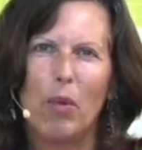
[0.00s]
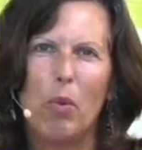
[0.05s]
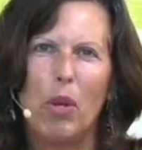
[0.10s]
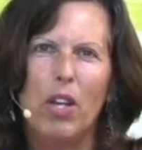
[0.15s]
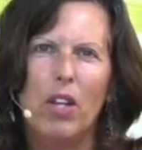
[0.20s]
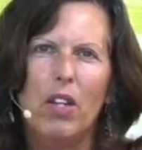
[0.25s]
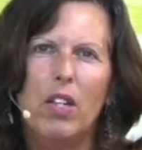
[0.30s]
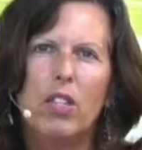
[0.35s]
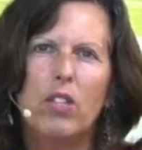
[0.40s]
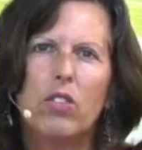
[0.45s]

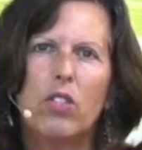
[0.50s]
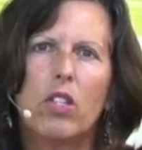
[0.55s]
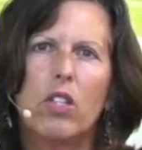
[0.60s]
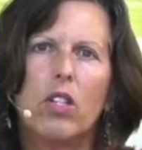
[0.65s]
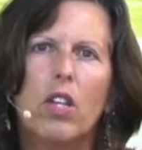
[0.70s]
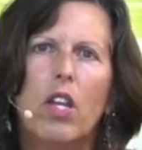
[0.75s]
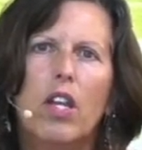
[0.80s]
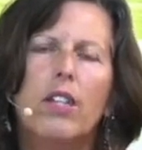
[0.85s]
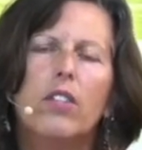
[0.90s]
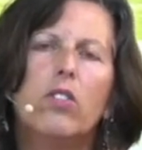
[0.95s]
Where is
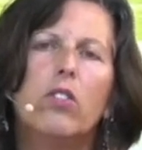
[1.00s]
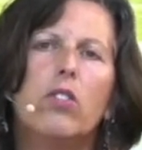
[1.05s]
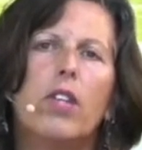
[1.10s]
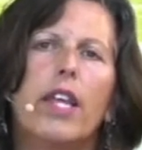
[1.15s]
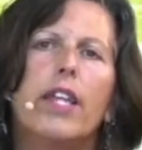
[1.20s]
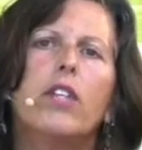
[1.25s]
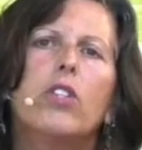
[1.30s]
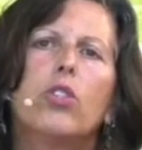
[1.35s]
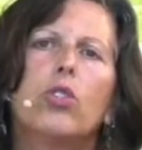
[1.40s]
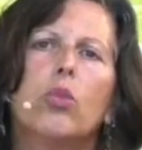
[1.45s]
the
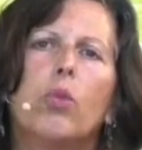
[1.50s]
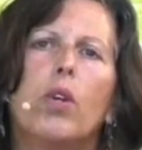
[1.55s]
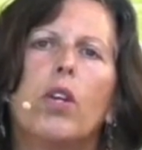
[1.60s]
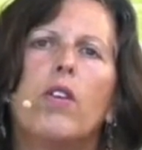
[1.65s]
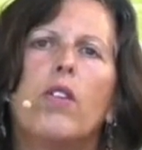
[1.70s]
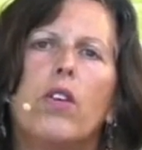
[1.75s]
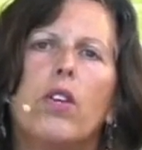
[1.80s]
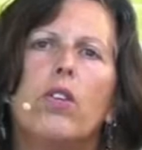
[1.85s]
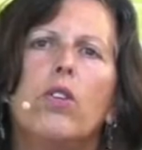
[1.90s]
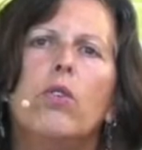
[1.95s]

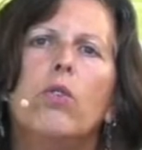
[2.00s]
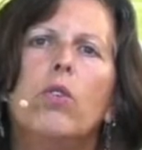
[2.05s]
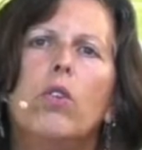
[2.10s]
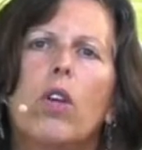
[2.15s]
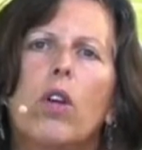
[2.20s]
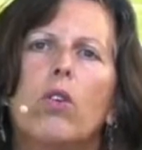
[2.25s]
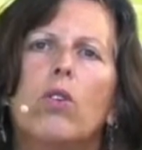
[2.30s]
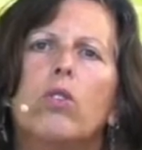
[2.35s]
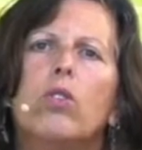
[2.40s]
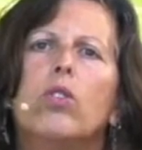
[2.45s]
sanctuary that you
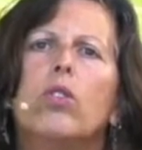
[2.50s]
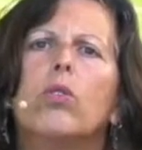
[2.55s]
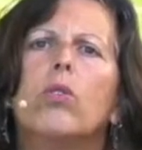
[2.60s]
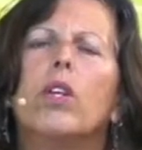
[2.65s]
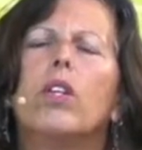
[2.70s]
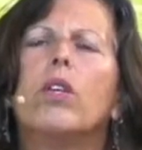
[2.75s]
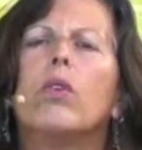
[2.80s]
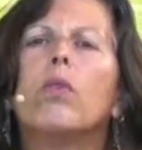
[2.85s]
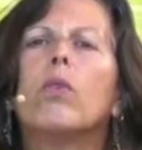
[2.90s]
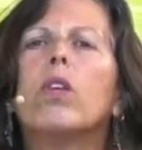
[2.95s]
go to
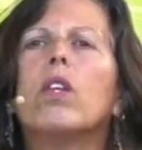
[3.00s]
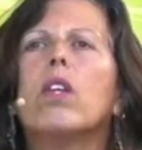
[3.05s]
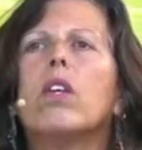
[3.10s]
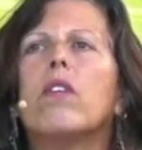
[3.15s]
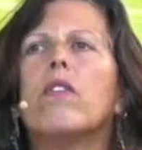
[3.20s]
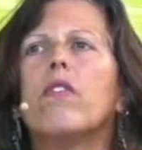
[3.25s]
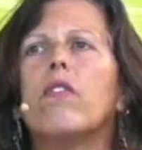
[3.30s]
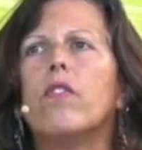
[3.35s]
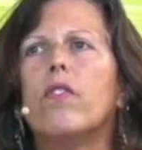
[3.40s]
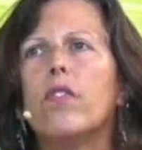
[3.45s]
and you
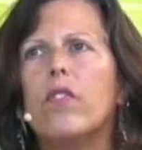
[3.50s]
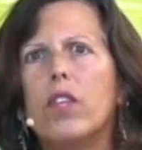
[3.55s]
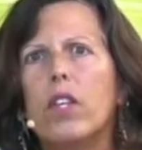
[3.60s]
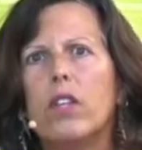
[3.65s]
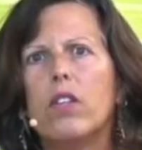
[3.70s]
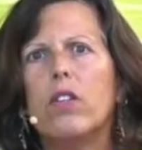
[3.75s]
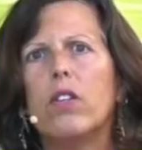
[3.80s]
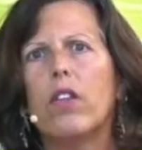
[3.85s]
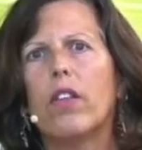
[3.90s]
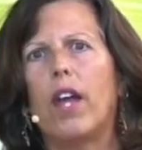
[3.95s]
really
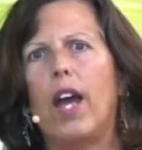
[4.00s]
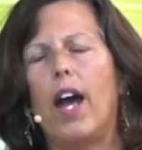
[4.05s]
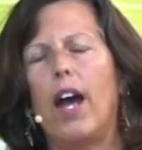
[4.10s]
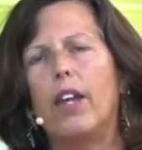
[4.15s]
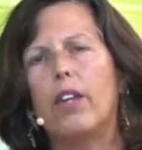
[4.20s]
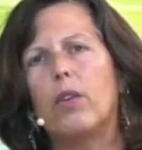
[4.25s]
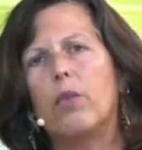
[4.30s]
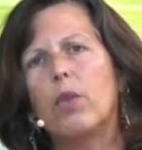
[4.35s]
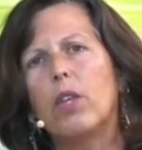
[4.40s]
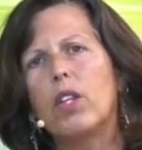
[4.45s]
feel
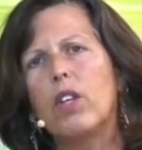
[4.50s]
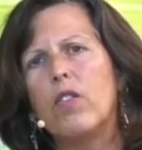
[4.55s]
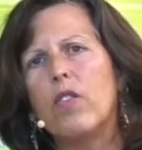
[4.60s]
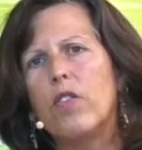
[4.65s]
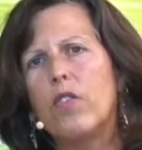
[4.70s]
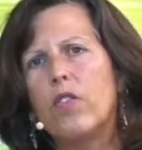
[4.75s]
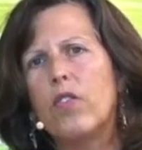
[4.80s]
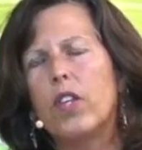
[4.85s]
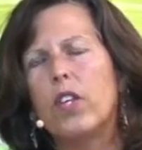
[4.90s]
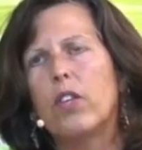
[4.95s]
that? You really
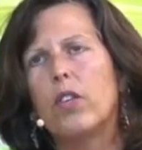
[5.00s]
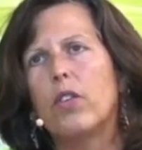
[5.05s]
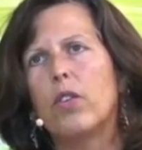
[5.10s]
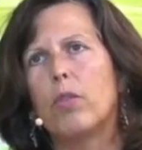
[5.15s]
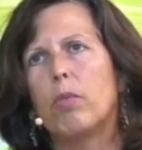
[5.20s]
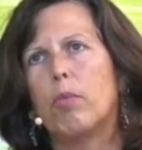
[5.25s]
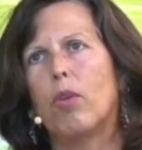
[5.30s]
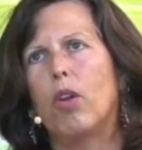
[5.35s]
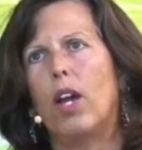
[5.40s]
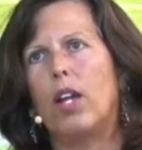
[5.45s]
feel
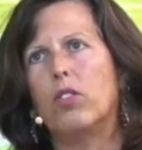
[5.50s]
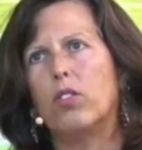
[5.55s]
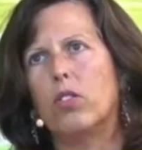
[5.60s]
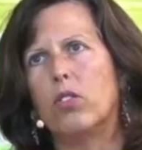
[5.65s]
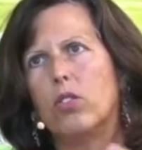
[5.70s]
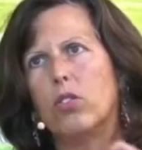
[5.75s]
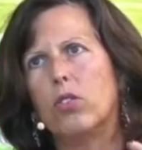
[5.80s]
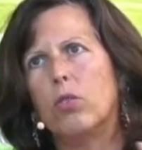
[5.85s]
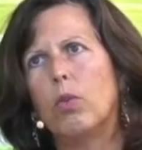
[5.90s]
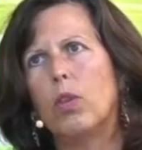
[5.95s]
the
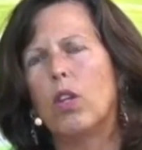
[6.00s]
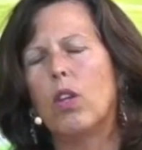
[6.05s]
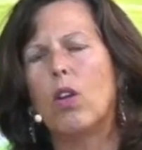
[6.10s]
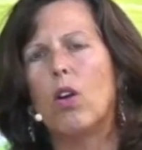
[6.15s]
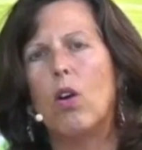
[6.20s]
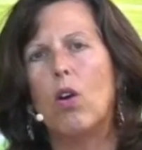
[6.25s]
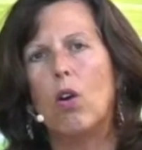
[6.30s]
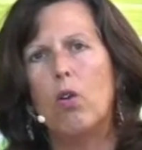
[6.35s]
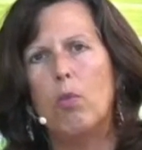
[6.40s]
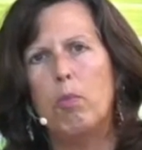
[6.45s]
presence. You're really
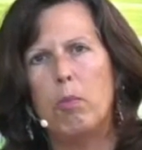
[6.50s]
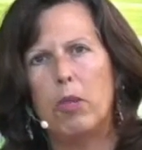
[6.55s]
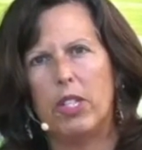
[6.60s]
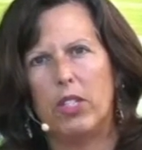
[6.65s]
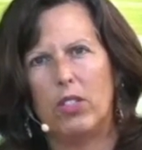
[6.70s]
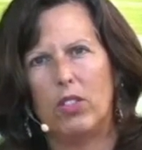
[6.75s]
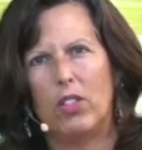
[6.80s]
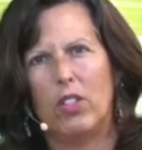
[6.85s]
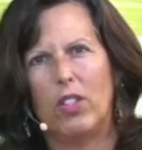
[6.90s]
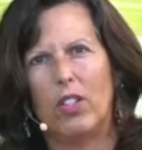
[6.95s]

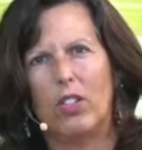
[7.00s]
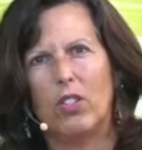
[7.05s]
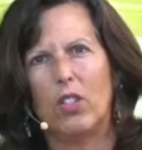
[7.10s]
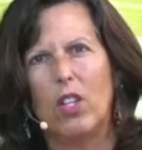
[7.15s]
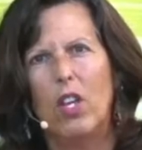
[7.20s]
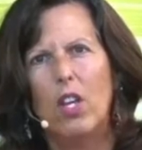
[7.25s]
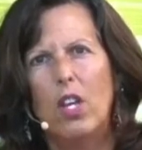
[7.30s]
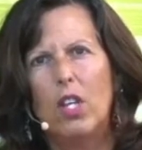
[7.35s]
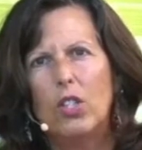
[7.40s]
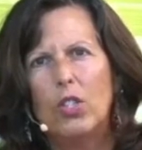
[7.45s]
open to this
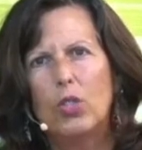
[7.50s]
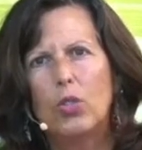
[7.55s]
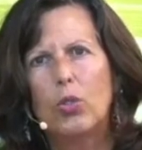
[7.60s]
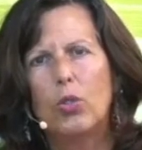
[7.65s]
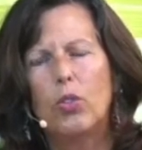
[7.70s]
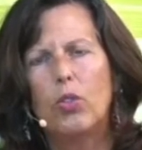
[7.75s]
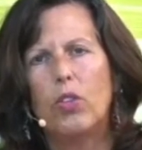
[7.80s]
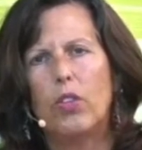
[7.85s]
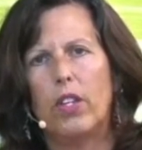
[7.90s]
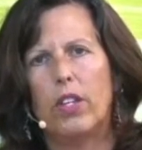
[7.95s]

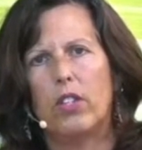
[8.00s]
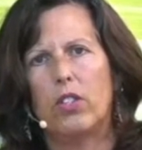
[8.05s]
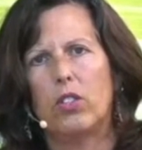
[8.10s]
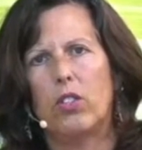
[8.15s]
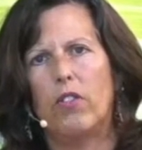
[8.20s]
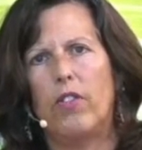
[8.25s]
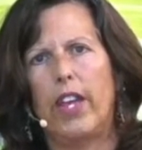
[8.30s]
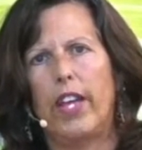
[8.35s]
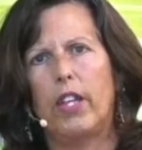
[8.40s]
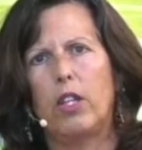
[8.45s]
truth that is
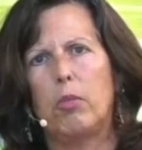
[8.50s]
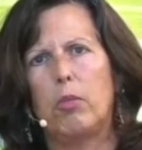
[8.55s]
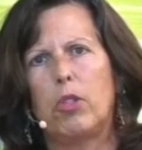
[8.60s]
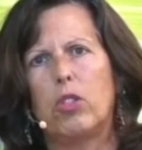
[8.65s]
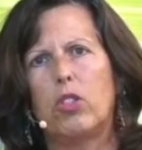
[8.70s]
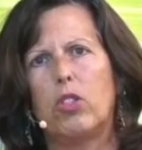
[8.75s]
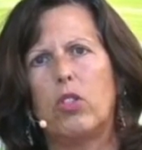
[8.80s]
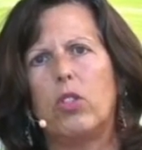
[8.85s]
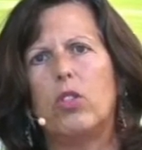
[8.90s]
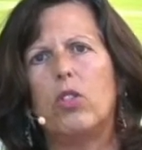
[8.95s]

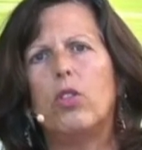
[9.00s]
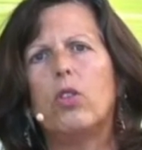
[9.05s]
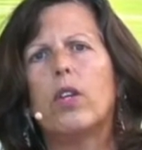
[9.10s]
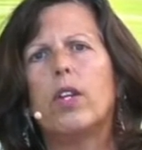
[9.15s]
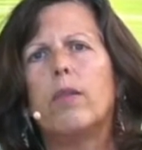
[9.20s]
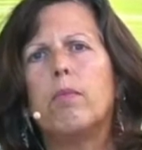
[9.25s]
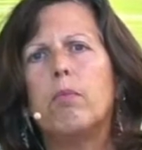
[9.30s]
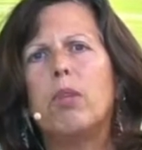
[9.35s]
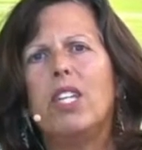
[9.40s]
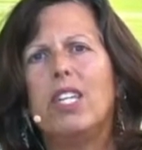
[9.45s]
available to you. You
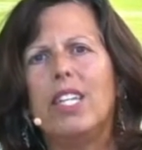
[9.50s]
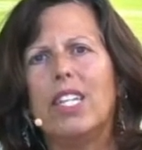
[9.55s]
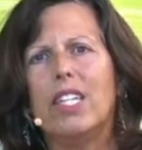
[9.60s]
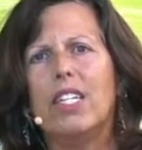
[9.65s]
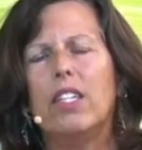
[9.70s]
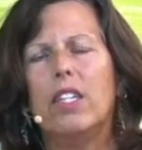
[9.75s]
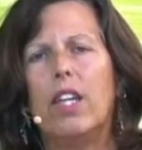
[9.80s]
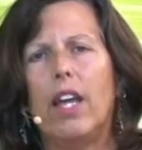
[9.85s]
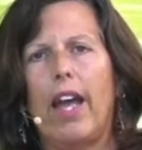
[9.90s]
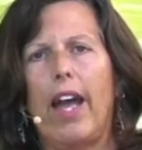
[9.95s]
can
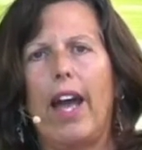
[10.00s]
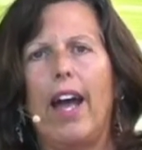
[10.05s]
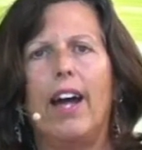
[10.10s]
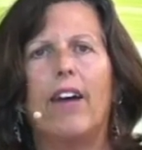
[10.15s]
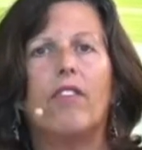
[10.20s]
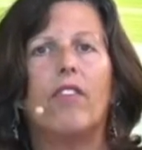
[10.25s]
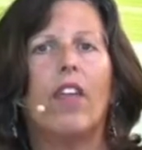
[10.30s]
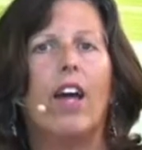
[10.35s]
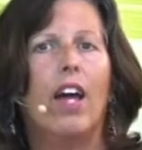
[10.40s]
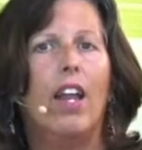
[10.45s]
begin to
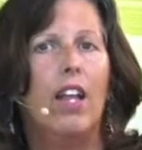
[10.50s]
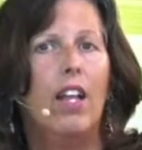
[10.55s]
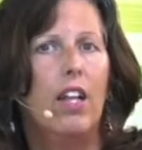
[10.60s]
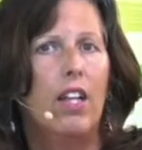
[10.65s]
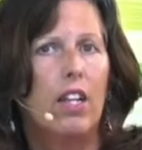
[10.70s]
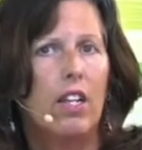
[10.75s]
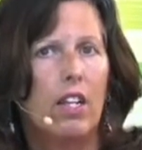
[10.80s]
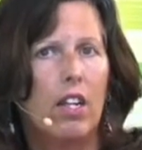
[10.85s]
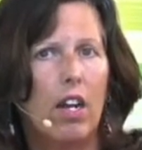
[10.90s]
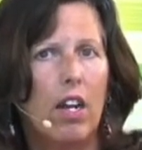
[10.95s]
have that
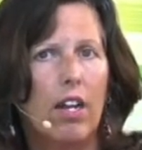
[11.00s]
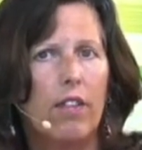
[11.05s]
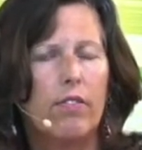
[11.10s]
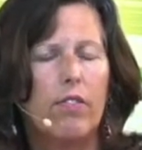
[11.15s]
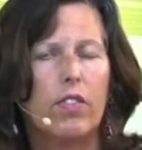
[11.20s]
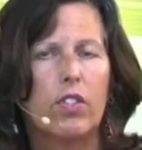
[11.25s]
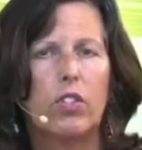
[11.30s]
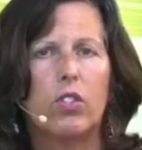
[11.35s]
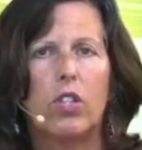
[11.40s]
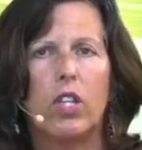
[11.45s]

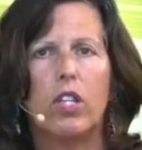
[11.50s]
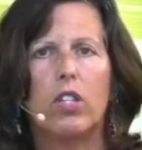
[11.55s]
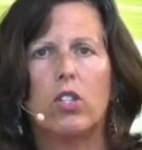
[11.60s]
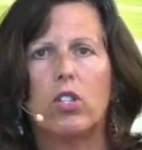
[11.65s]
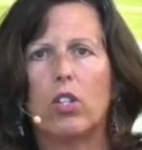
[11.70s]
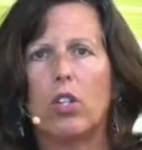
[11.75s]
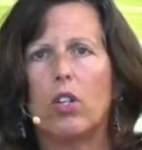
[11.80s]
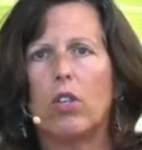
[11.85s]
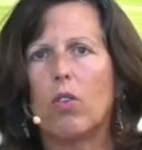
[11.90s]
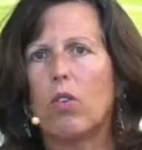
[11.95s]

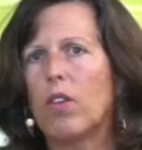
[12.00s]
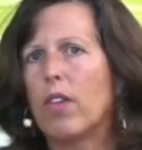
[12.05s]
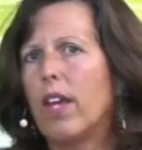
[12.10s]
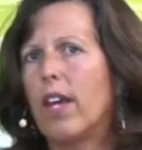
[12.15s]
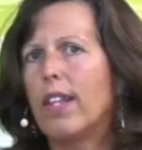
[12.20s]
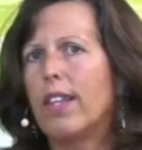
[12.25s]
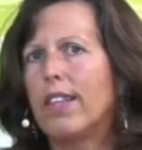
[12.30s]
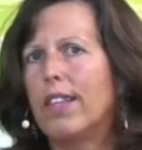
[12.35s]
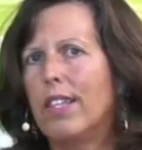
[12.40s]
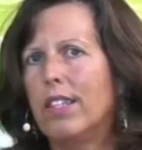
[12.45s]
conversation or
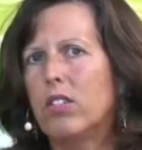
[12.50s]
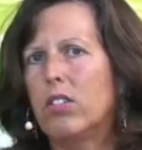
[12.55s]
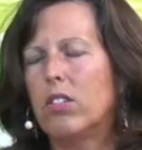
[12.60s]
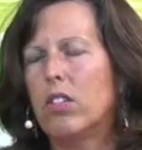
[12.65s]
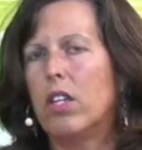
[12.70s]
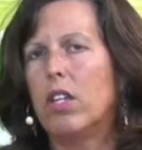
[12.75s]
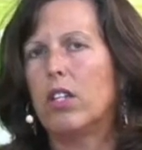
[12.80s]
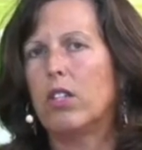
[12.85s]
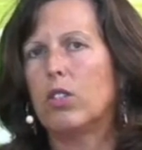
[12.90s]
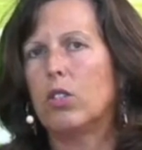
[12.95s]
that
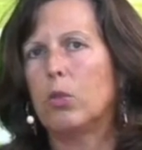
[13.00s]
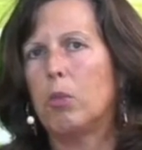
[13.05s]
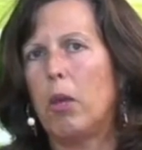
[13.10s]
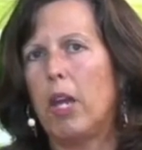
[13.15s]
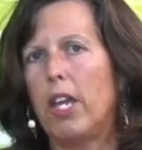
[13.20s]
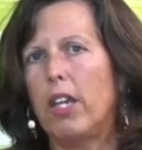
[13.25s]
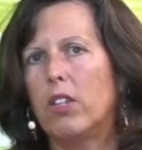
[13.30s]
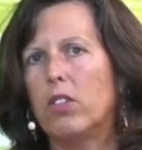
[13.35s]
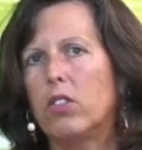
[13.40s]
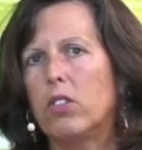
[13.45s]
listening
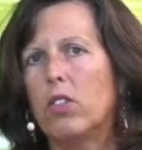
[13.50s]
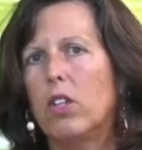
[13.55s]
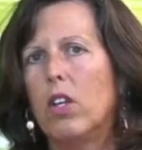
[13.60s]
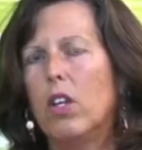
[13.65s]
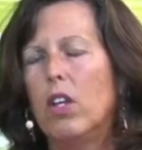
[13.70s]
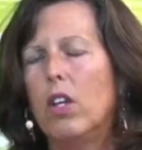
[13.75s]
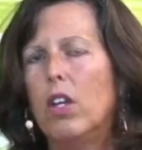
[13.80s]
space.